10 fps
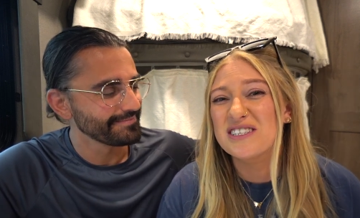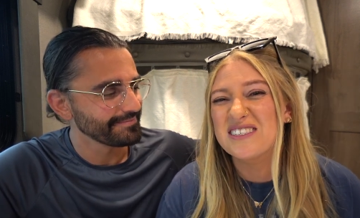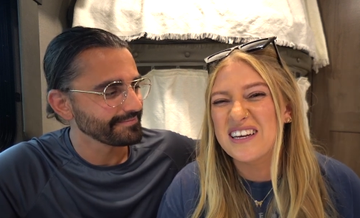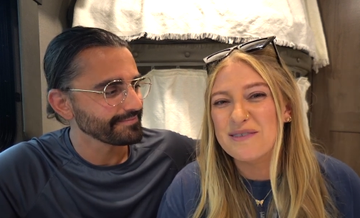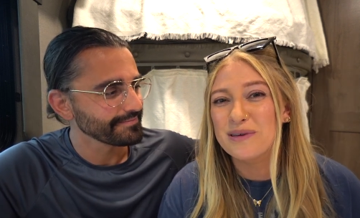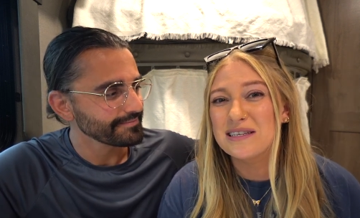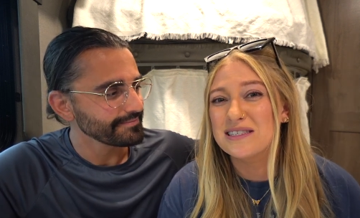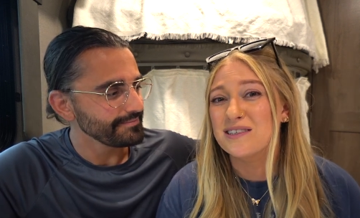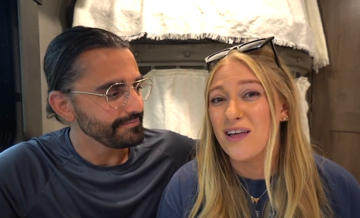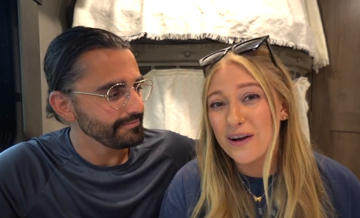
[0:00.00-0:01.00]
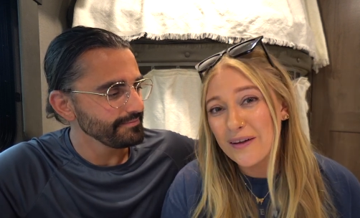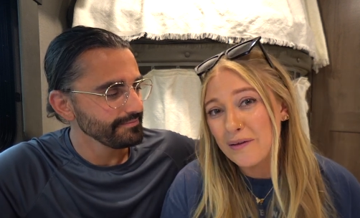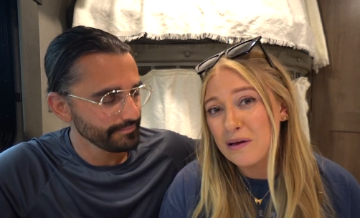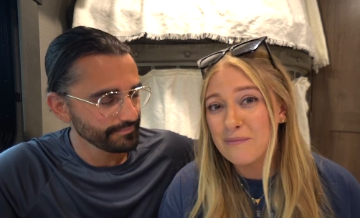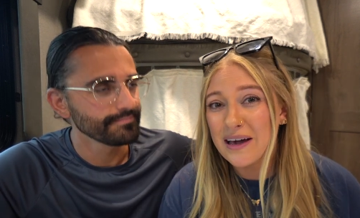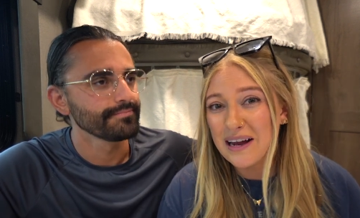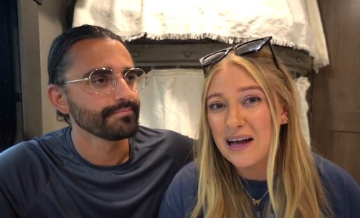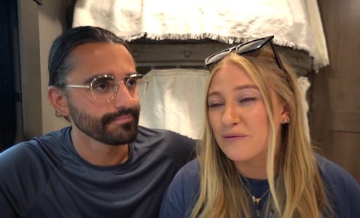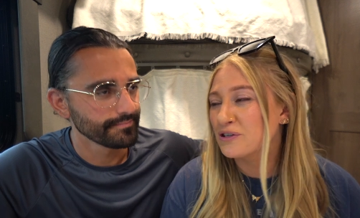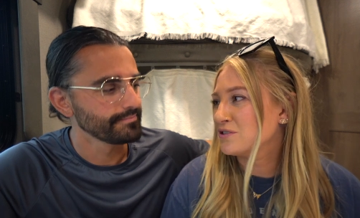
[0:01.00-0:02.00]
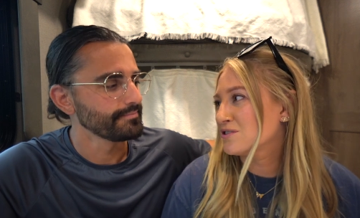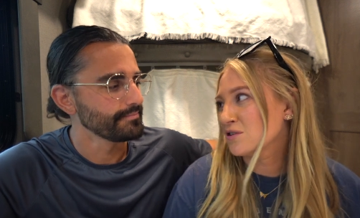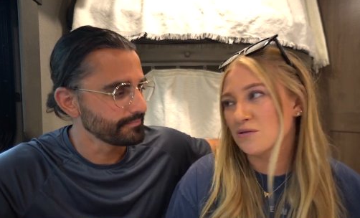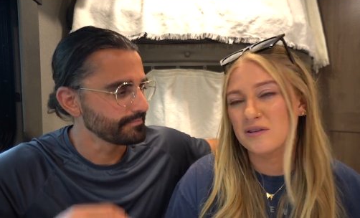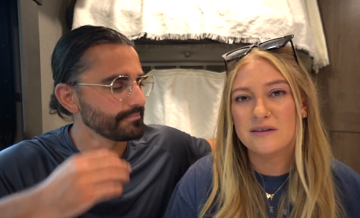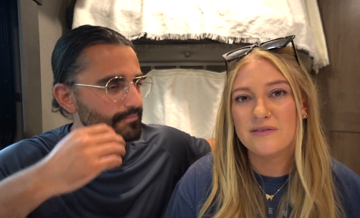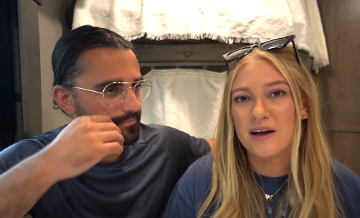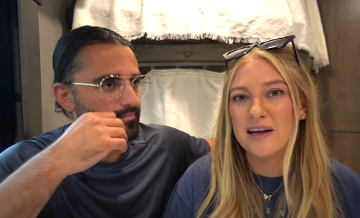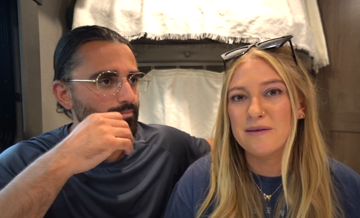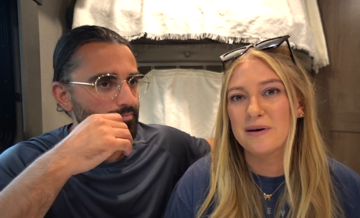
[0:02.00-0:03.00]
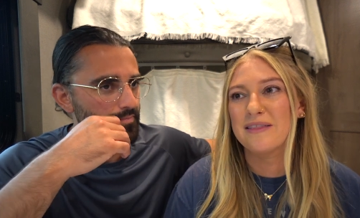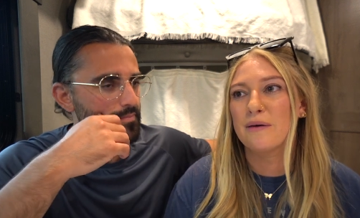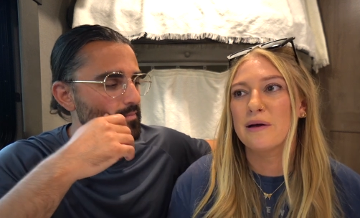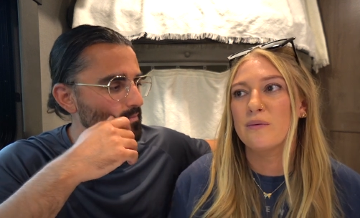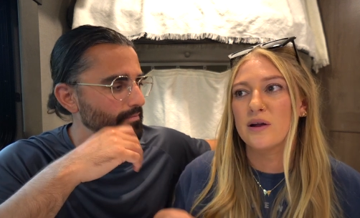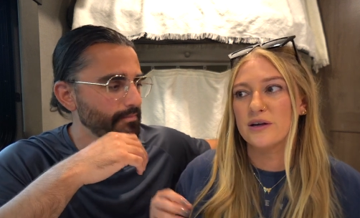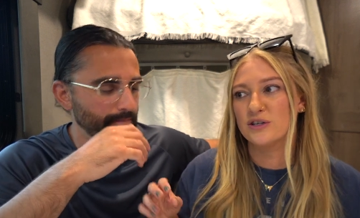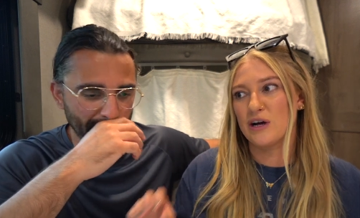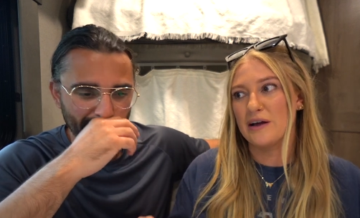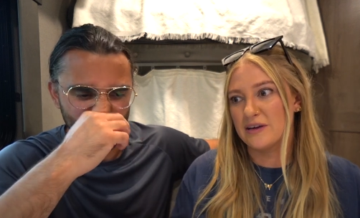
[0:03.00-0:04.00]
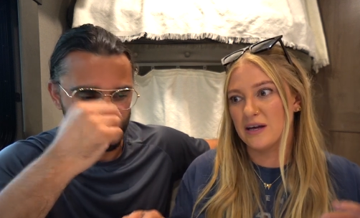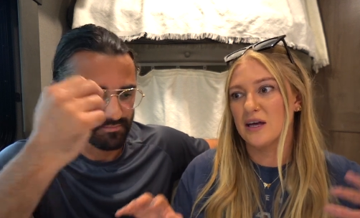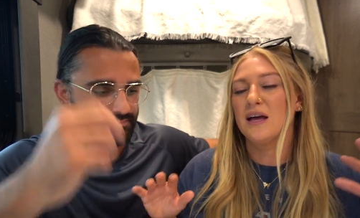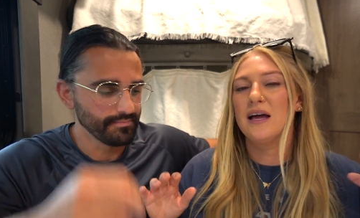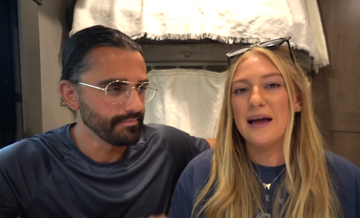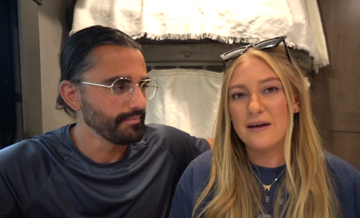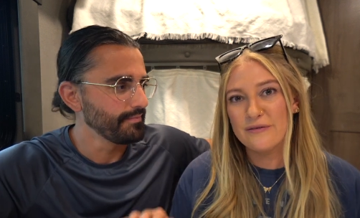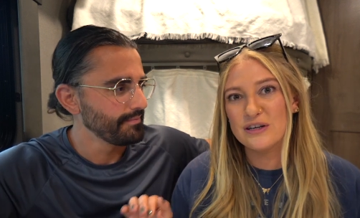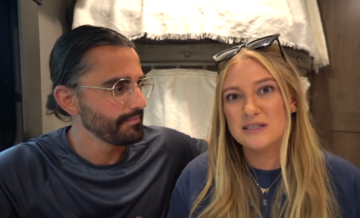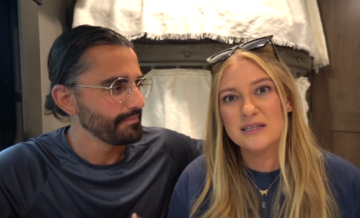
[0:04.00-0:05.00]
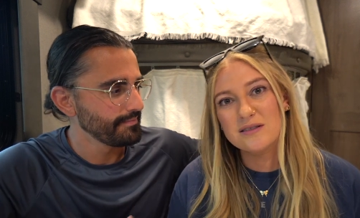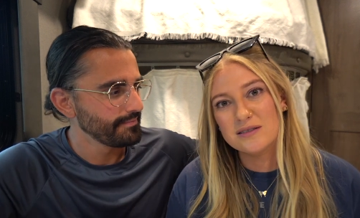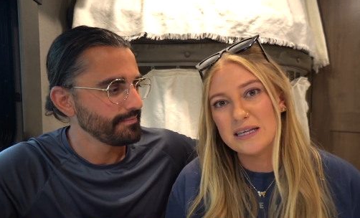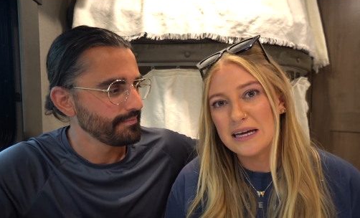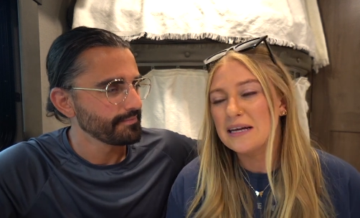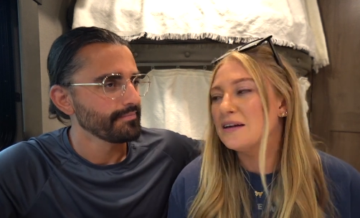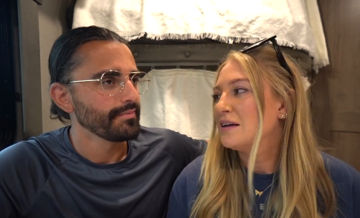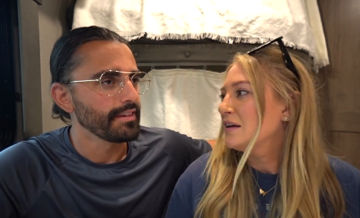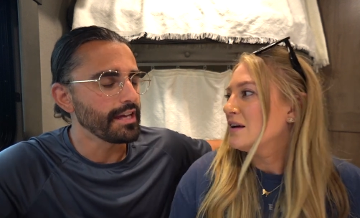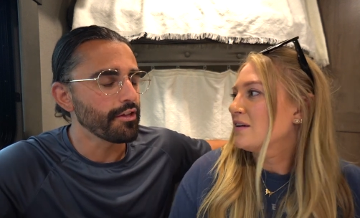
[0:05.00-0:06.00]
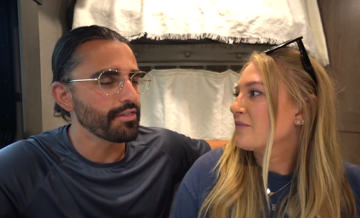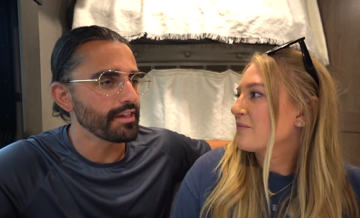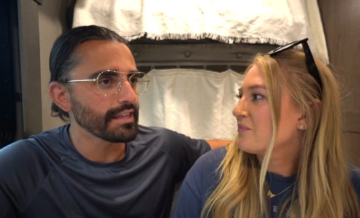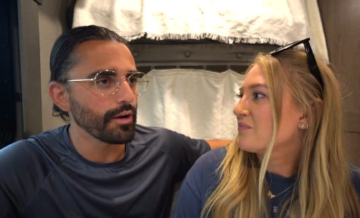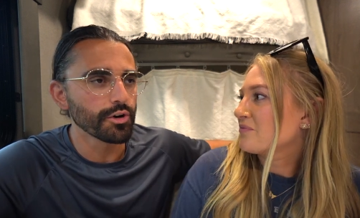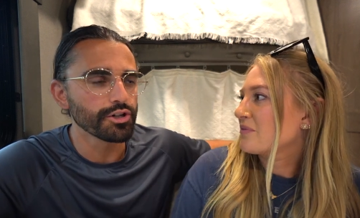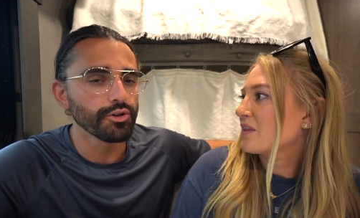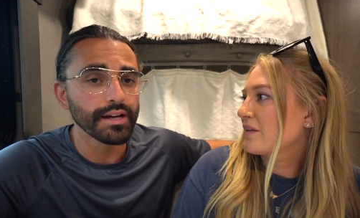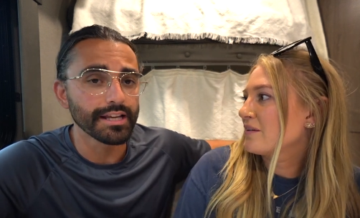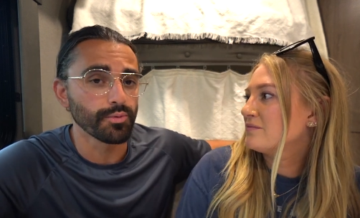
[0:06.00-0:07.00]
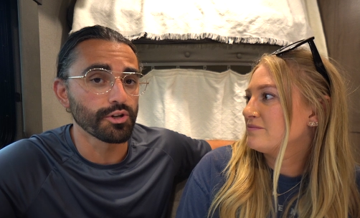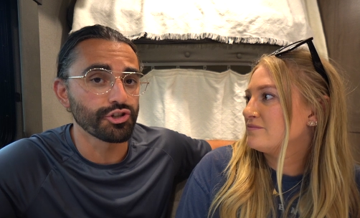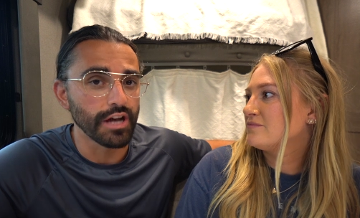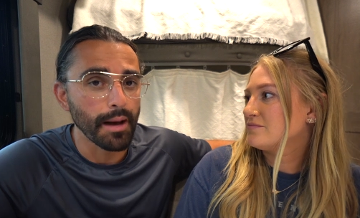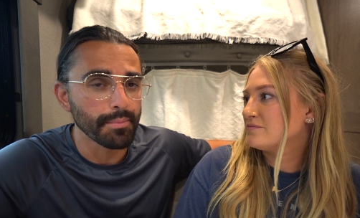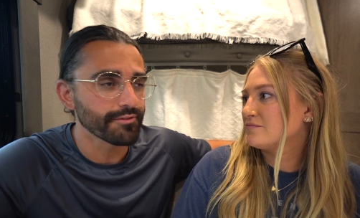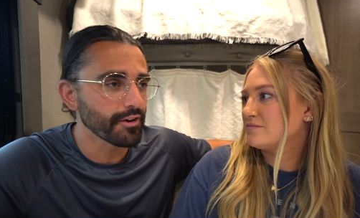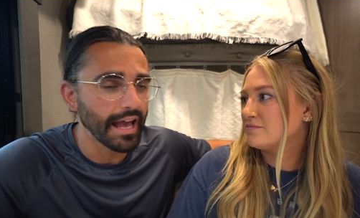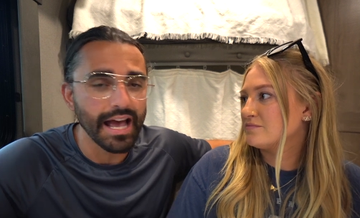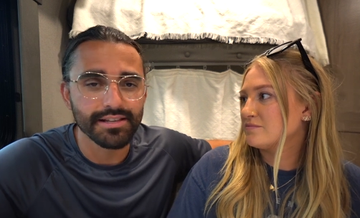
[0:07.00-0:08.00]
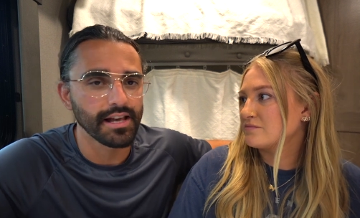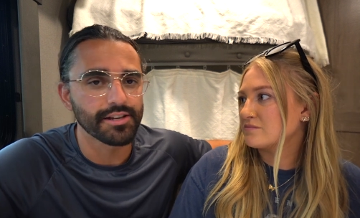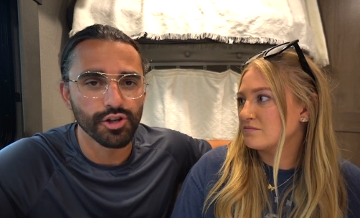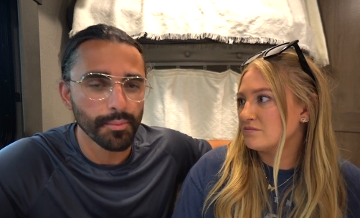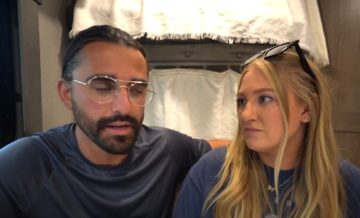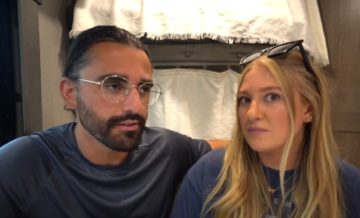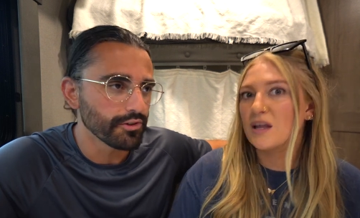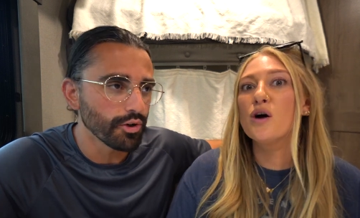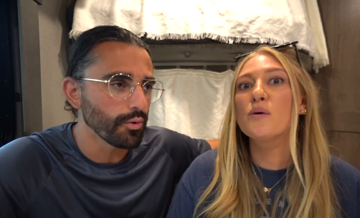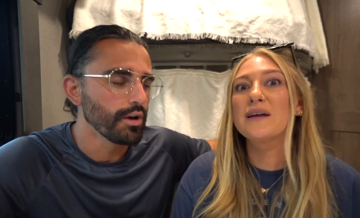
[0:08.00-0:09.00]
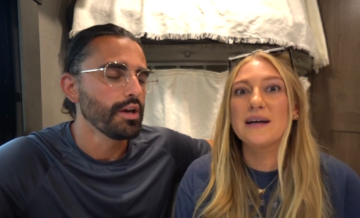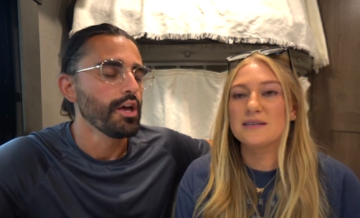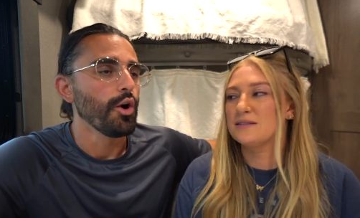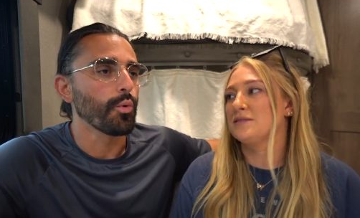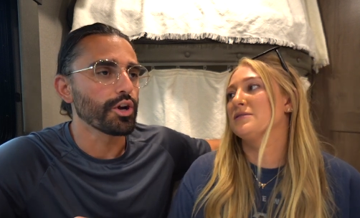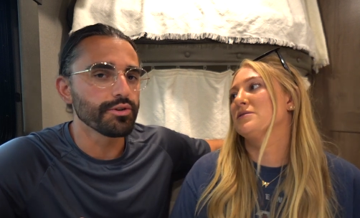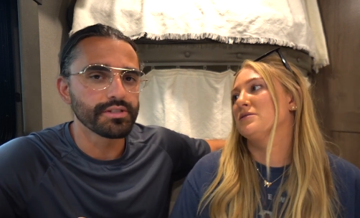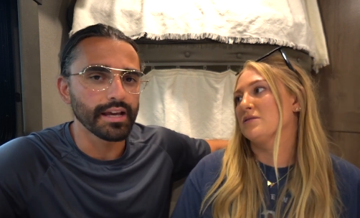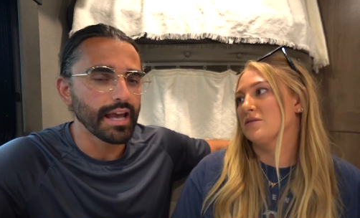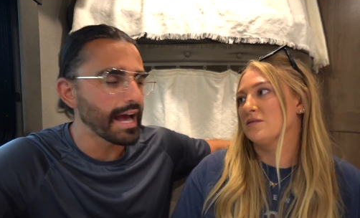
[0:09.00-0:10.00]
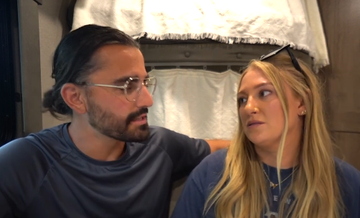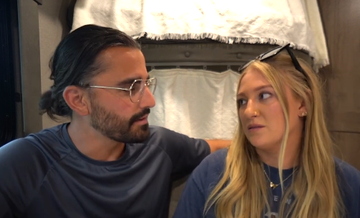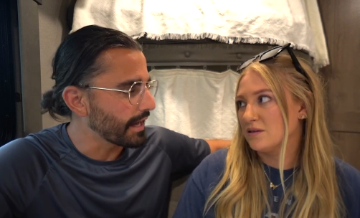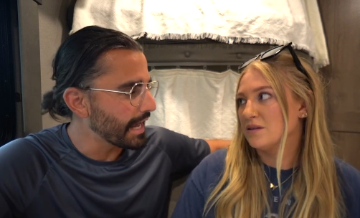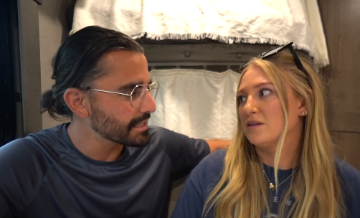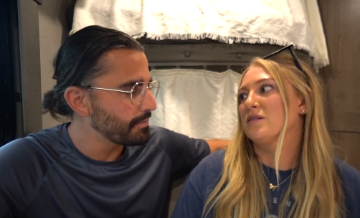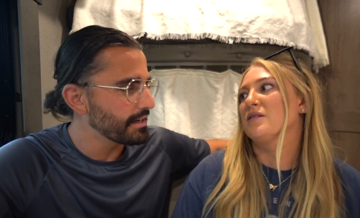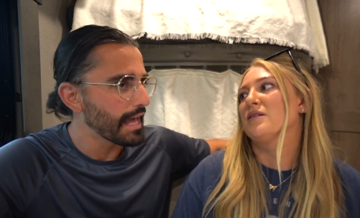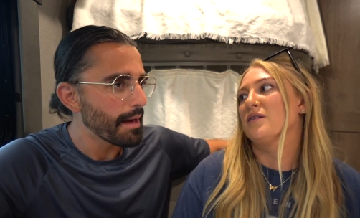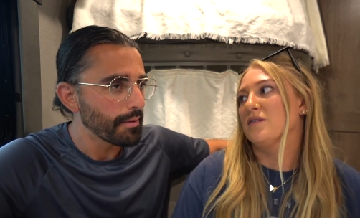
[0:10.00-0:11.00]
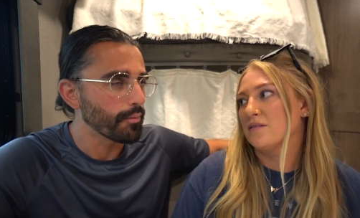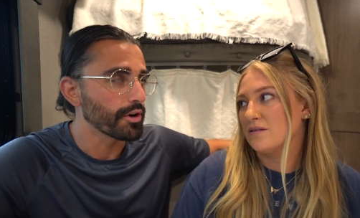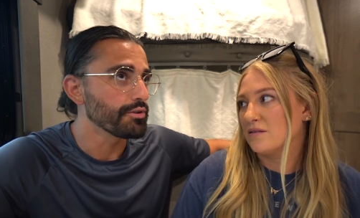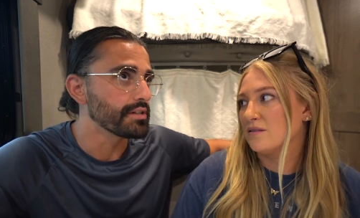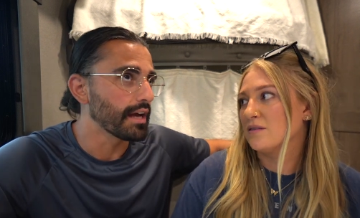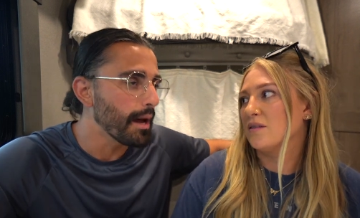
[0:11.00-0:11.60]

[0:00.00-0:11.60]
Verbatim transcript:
Speaker 1: just stay in places longer than we might have, which is totally fine. But that way we're not driving every single day.
Speaker 2: The other thing that we're doing is we're shopping for gas like so many of you. Oh, yes. We're using gas, the Gas Buddy app and we're using